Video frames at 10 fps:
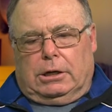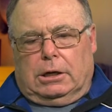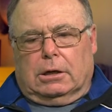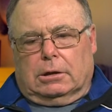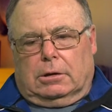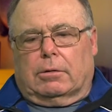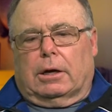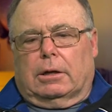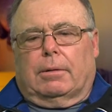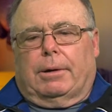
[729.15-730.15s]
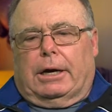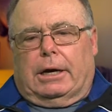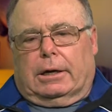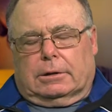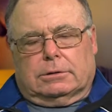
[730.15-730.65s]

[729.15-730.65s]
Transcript: tiller on the back.